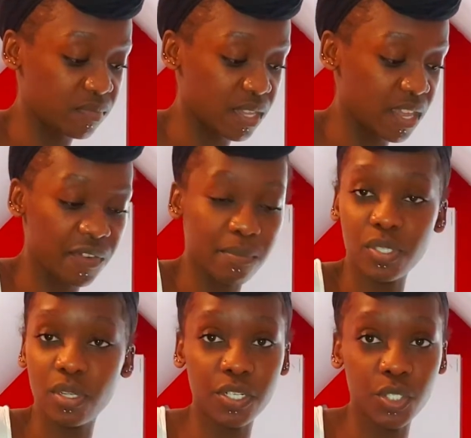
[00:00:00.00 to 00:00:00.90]
If I'm
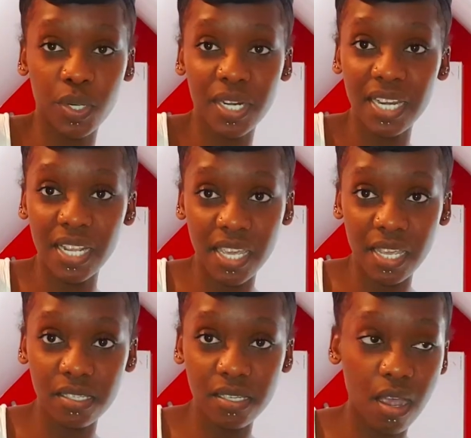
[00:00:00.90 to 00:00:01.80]
still enjoying it in a
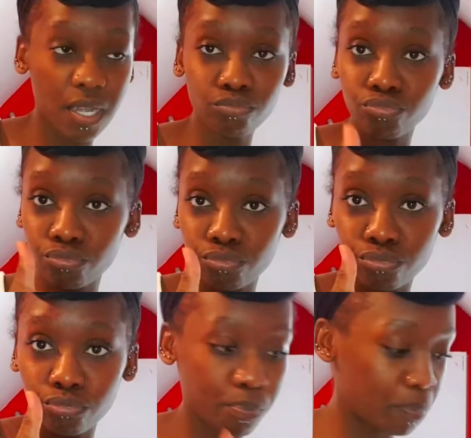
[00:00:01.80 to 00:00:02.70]
year's time,
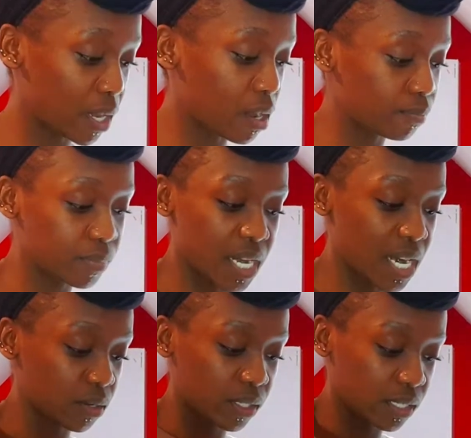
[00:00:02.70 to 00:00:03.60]
big up, then
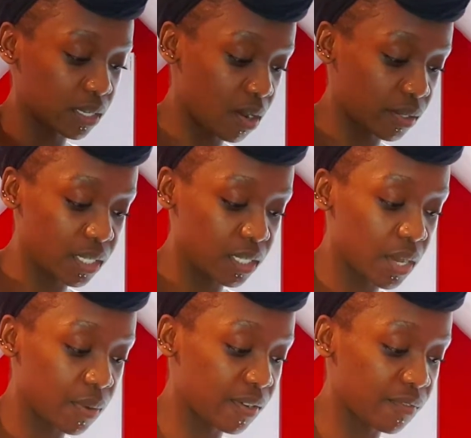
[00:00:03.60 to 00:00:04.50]
I'll keep
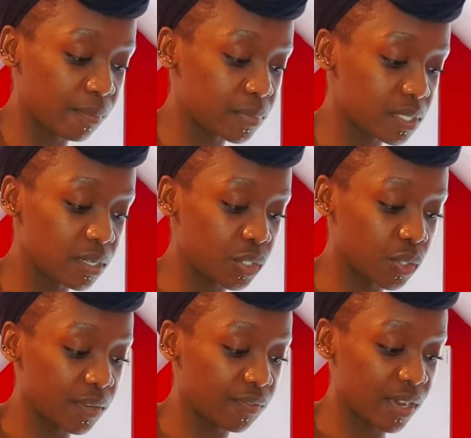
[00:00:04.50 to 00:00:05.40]
going. If I'm still
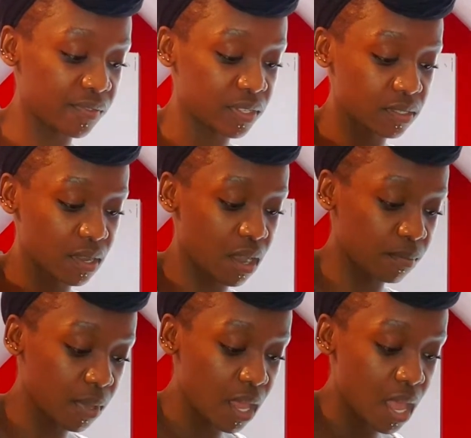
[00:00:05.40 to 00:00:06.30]
enjoying it in 5 years'
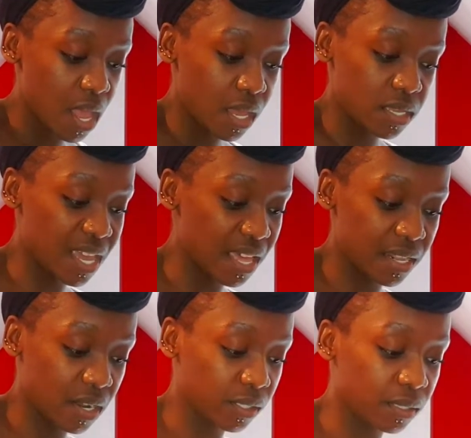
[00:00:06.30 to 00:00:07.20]
time, yeah,
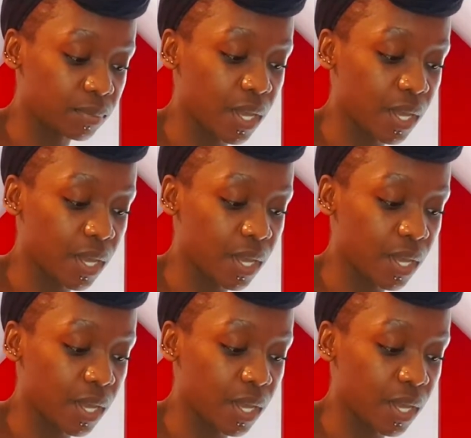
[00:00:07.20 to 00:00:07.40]
then I'll keep